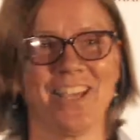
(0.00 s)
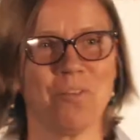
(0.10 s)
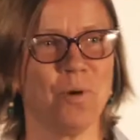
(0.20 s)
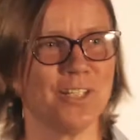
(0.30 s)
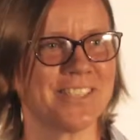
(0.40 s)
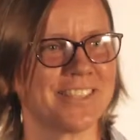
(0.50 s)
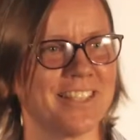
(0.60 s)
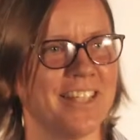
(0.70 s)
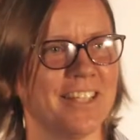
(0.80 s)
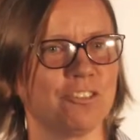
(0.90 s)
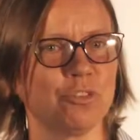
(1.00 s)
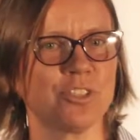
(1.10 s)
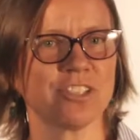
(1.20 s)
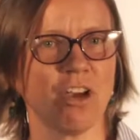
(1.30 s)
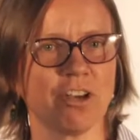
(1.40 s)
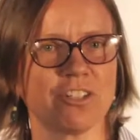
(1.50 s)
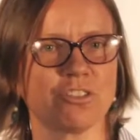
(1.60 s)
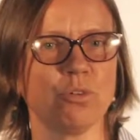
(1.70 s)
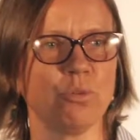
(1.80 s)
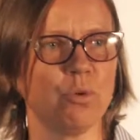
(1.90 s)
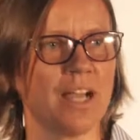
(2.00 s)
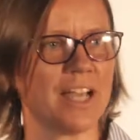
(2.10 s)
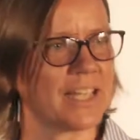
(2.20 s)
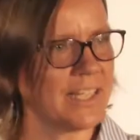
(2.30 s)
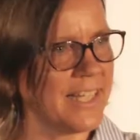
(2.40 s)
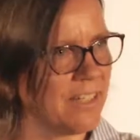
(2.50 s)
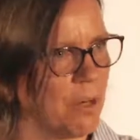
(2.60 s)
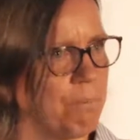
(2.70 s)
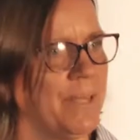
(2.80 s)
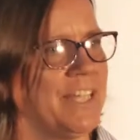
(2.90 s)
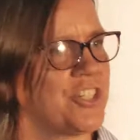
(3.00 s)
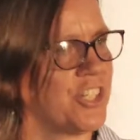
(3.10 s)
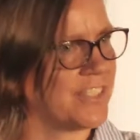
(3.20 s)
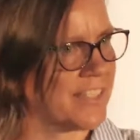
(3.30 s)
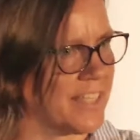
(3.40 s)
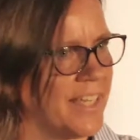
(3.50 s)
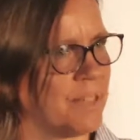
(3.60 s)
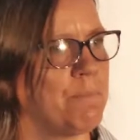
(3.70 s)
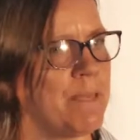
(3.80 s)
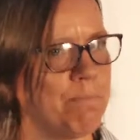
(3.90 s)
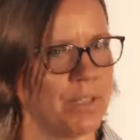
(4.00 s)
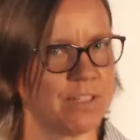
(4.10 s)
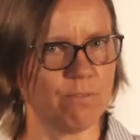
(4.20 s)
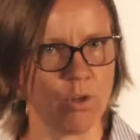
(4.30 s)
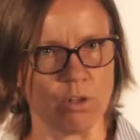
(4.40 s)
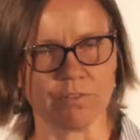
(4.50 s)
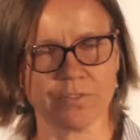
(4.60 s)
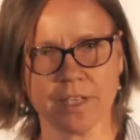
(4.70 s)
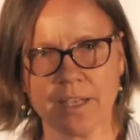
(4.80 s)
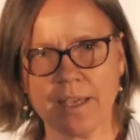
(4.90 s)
was to start to clean up beaches and get people involved.